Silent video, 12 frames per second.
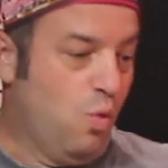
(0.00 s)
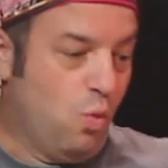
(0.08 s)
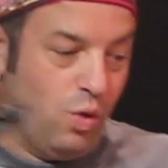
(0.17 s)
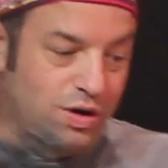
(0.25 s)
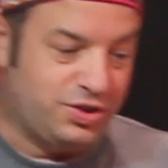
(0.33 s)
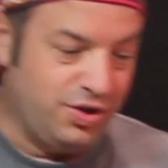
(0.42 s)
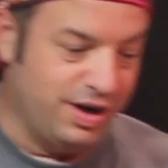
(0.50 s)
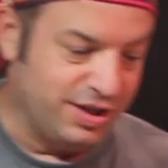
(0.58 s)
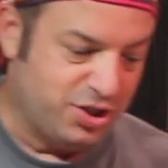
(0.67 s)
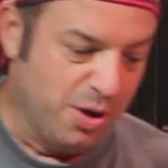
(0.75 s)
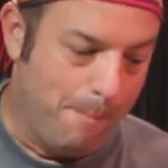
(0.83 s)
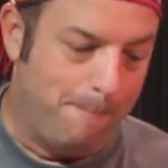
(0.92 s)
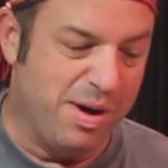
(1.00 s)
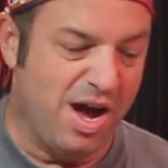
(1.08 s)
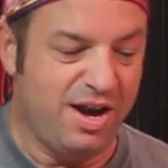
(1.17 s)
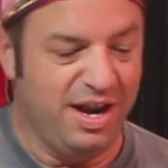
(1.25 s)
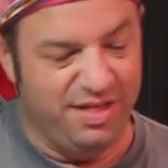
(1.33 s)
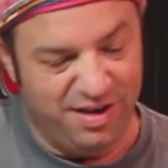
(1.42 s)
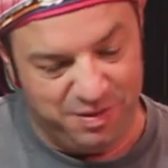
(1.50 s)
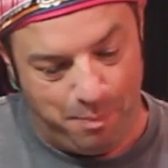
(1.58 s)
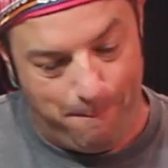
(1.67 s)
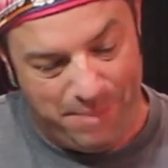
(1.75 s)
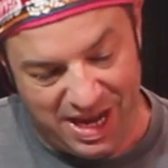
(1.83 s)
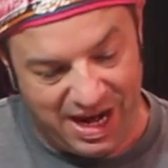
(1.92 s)
Once you get your butt in this
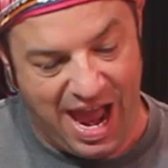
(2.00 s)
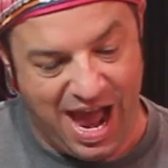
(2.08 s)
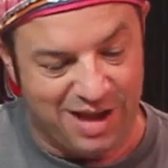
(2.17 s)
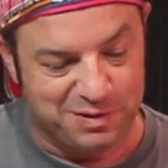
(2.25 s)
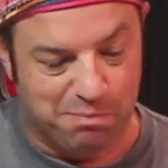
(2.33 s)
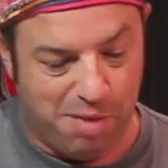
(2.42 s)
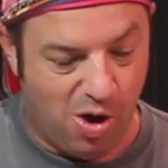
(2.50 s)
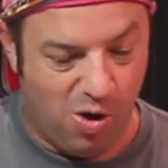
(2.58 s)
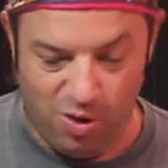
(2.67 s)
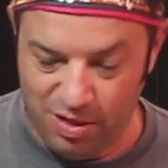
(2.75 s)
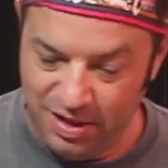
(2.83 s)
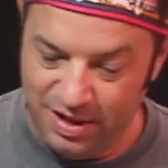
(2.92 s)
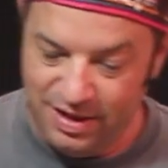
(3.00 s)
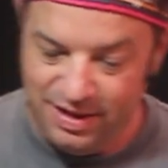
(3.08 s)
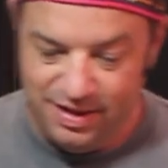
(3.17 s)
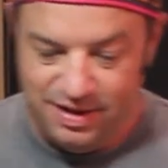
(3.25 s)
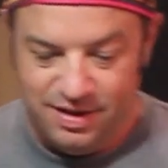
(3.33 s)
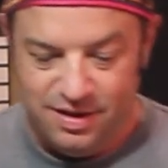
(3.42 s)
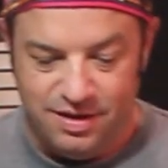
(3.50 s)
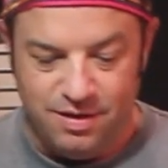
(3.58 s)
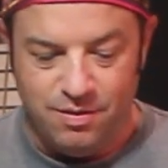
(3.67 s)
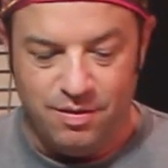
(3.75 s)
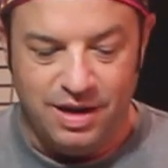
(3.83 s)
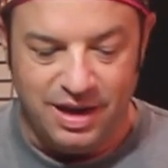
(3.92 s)
big ass bowl,
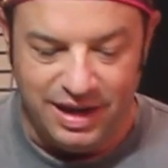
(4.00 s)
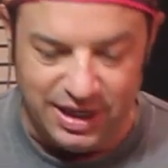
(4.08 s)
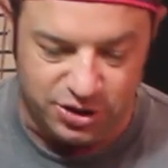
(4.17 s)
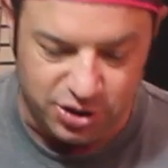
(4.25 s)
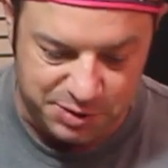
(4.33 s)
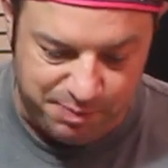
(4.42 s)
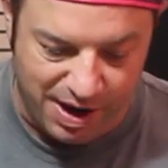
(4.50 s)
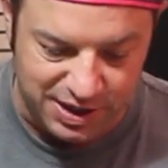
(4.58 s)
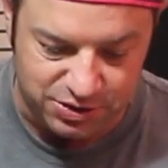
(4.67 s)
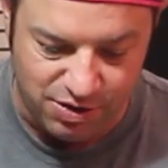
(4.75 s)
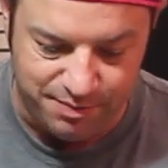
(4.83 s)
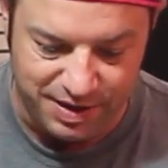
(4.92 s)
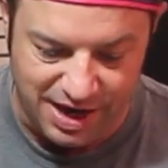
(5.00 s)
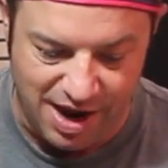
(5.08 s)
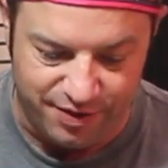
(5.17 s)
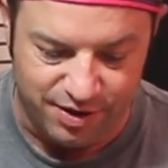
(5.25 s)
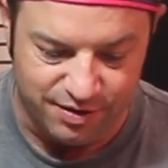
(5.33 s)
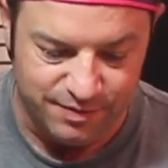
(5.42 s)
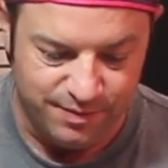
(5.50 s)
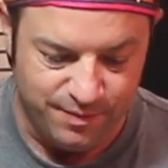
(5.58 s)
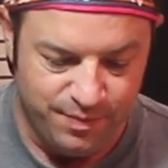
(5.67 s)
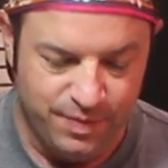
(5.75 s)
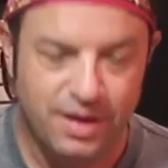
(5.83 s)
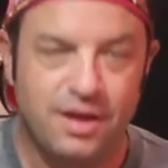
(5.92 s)
get your spice rub together.
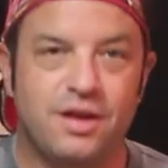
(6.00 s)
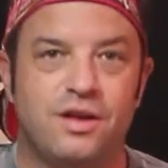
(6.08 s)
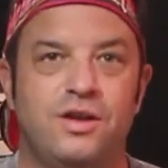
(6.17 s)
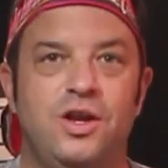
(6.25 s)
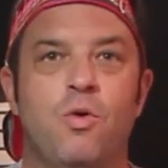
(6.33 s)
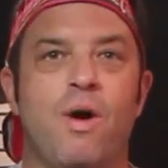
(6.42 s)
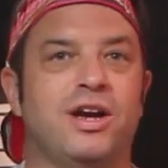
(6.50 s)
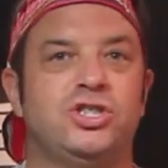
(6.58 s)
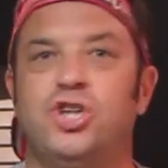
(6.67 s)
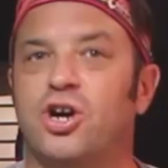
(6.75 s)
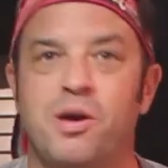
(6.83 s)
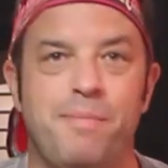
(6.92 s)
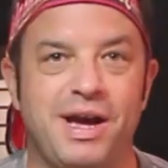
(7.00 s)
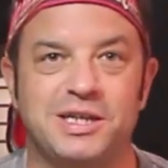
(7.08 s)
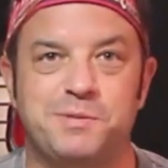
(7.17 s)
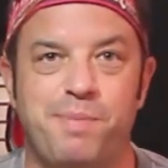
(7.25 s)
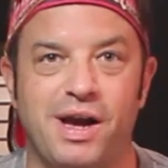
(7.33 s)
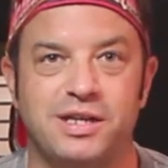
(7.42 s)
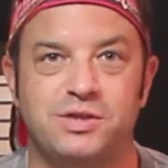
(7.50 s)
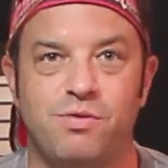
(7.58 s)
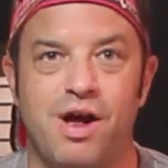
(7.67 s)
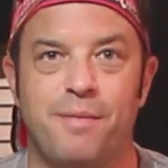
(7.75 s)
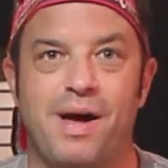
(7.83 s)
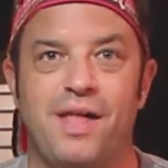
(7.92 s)
You want a sugar-based spice?
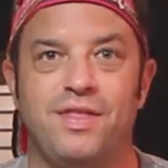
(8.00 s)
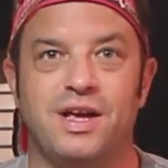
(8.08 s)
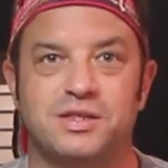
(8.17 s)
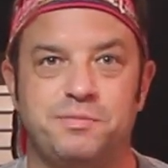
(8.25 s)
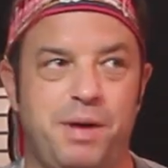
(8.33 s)
Rub on this.